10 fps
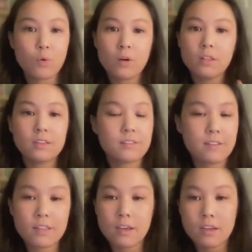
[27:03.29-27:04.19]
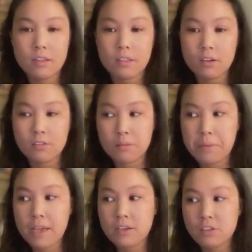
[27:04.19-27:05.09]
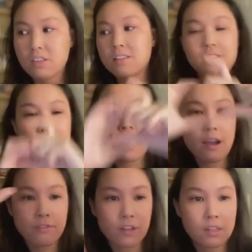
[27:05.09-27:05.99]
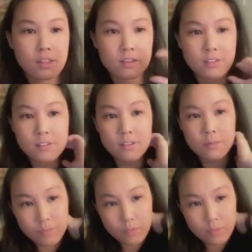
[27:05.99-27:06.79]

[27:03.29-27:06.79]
Or let's say that there's a page that doesn't have like this,